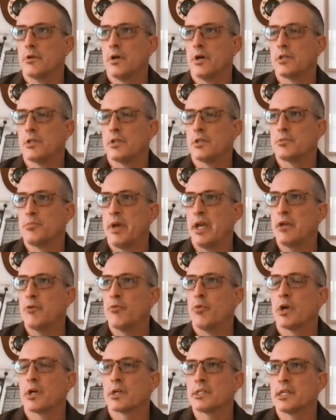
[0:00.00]
spade
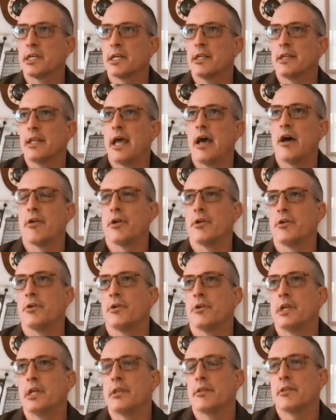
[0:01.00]
work to get down
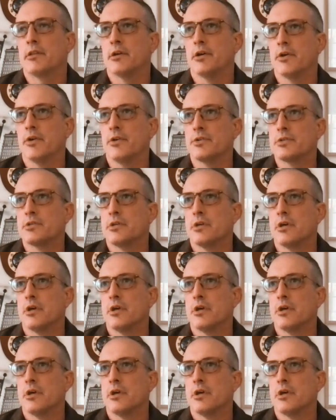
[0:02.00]
underneath this.